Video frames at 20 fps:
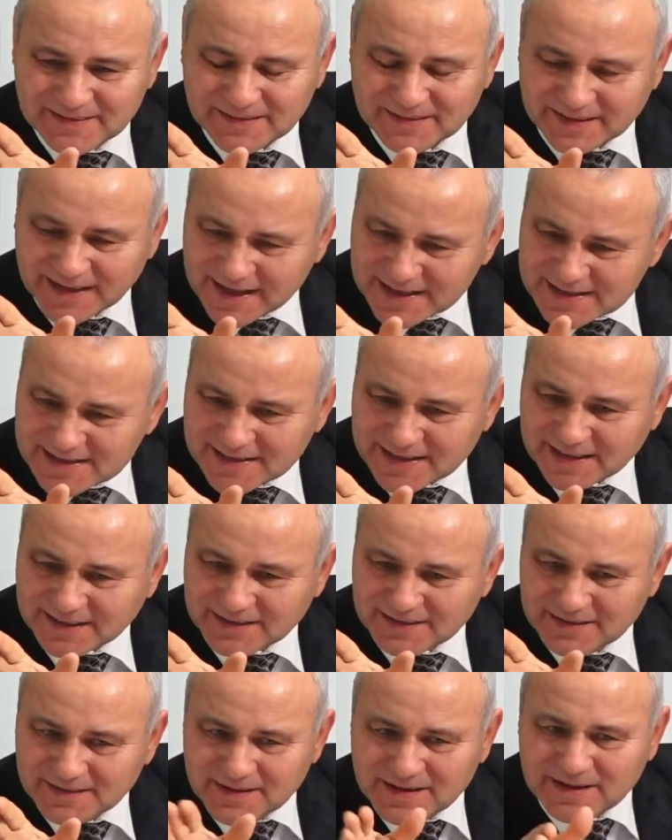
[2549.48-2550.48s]
That's
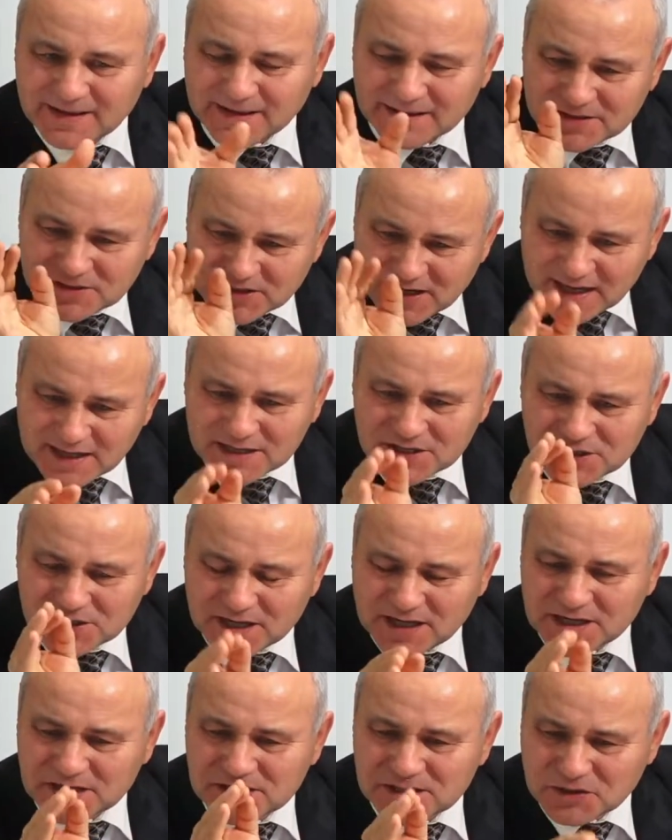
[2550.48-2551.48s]
it. He just
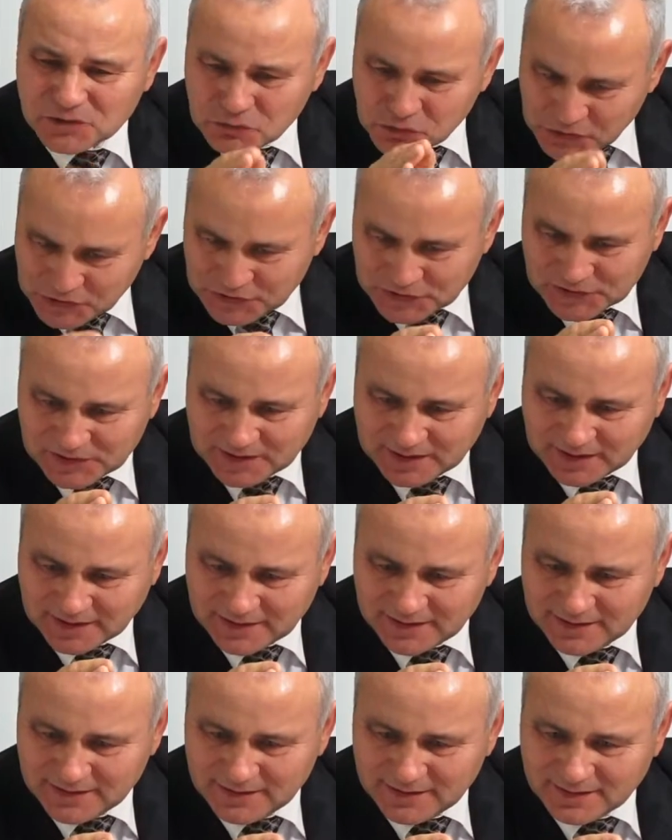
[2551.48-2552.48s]
changed the wording.
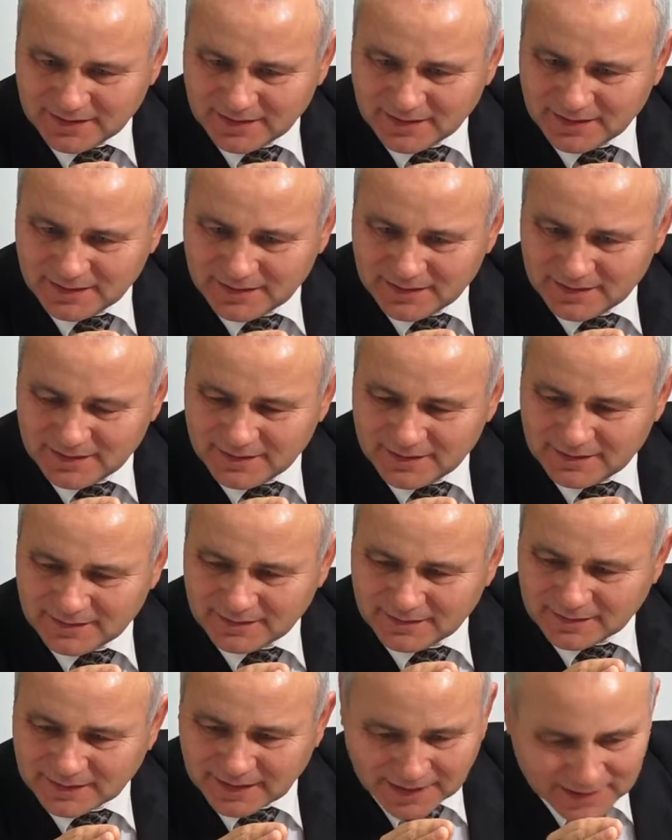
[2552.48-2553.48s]

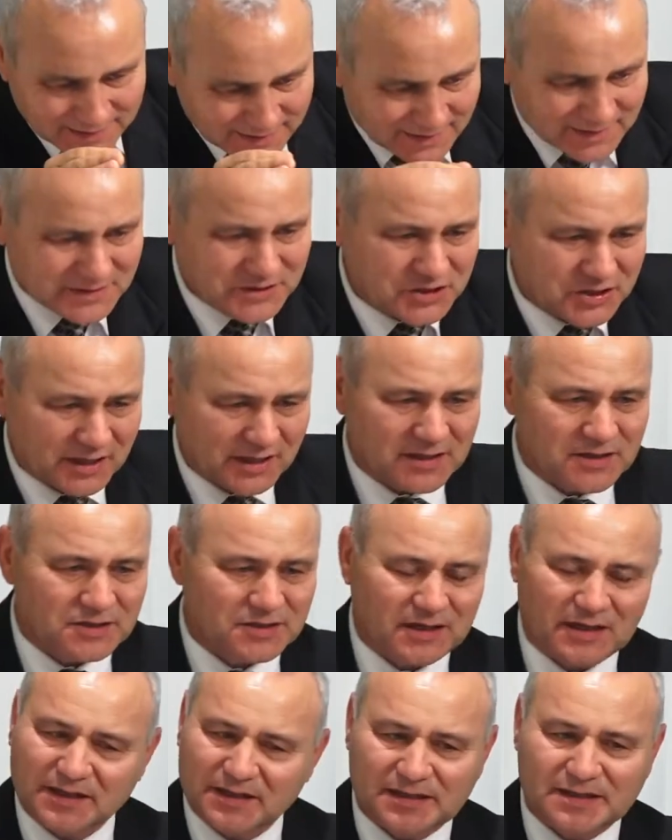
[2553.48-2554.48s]
He didn't change.
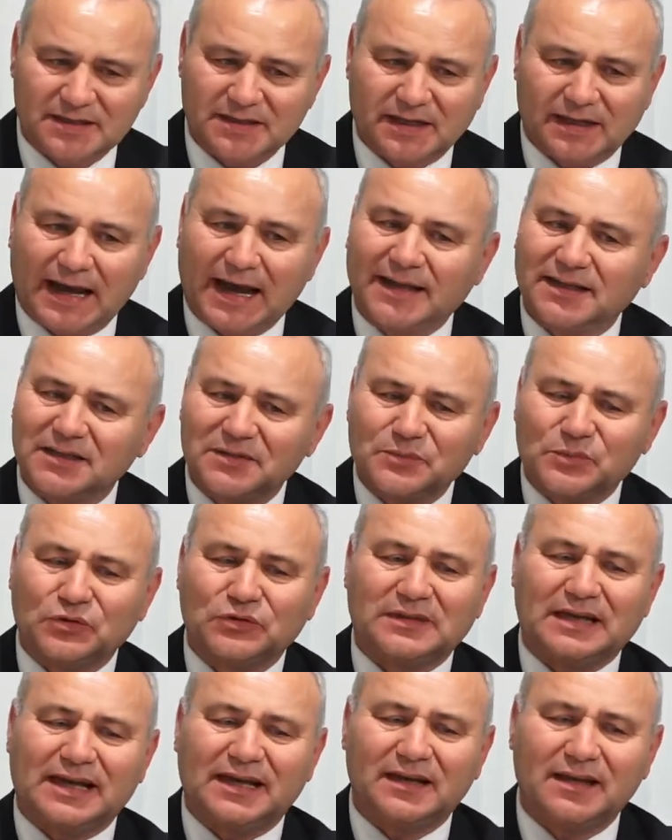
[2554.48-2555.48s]
He said, "I didn't
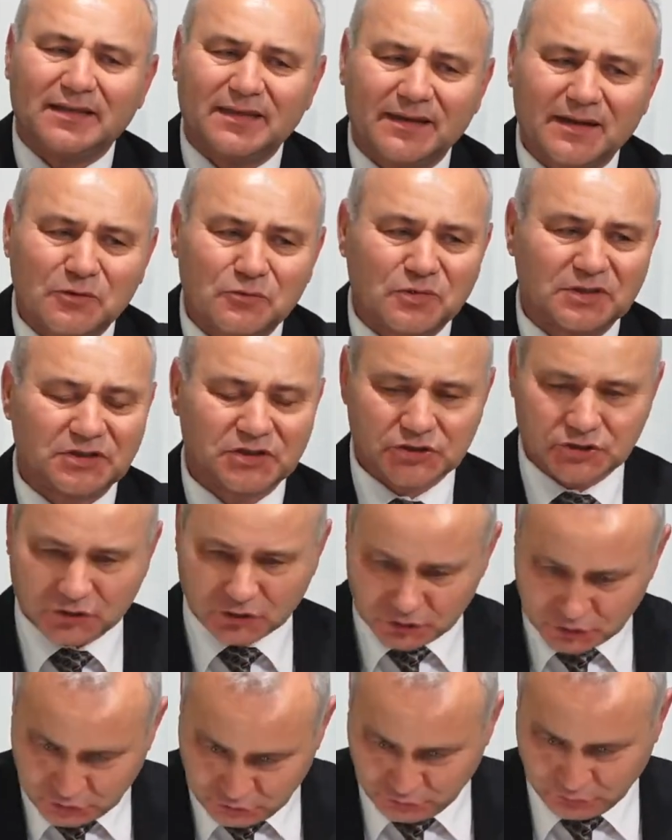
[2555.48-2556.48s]
put anything what is
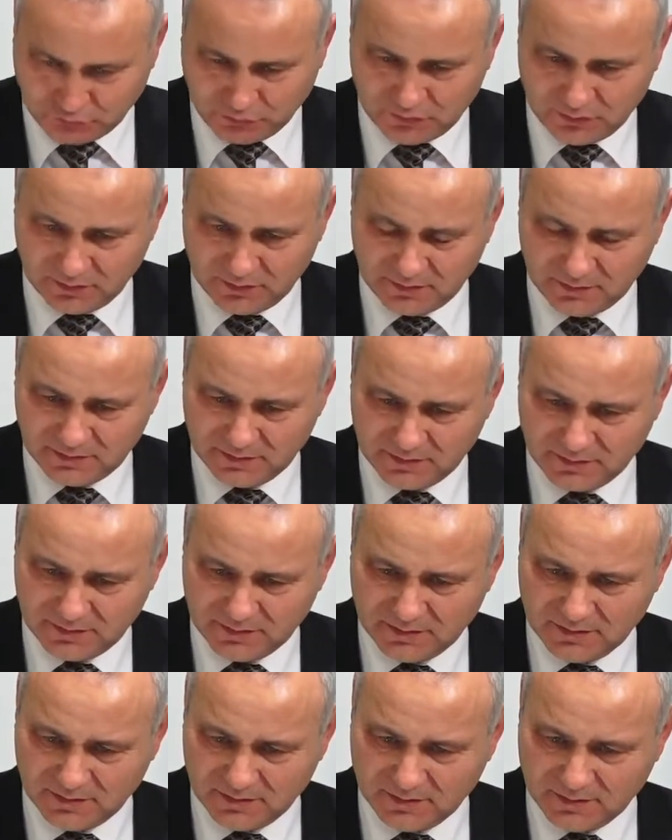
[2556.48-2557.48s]
not truth.
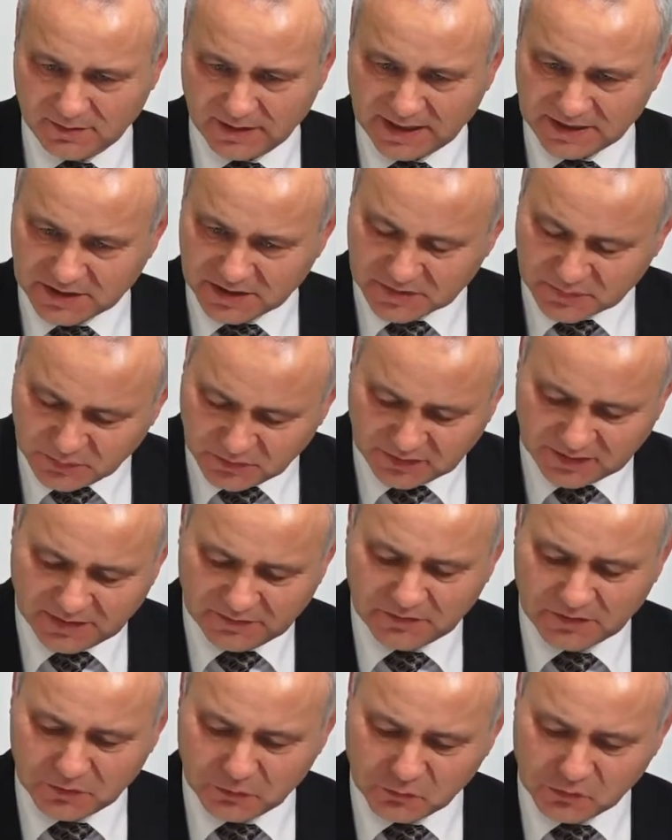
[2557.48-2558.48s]
I just put
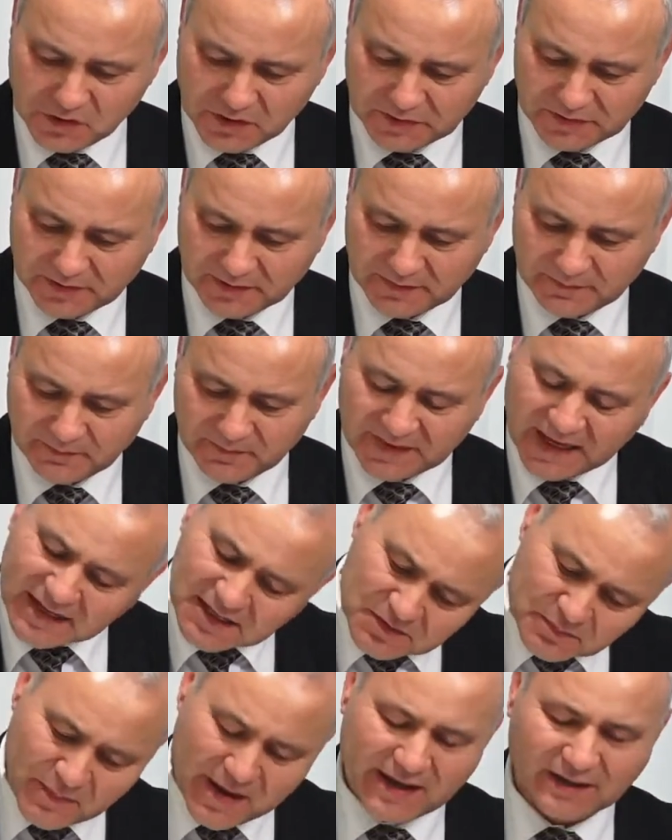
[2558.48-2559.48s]
different wording."
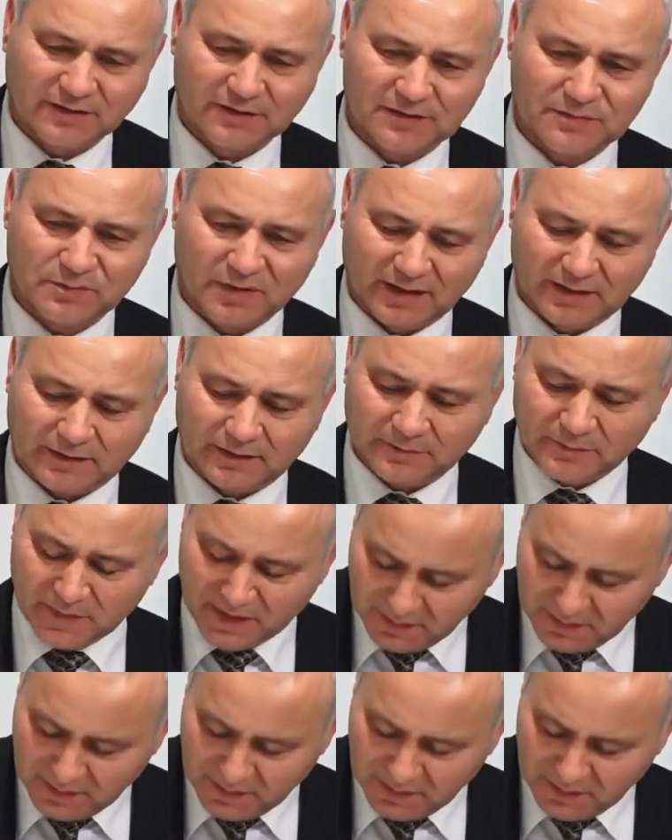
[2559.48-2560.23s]
That's methods, brother.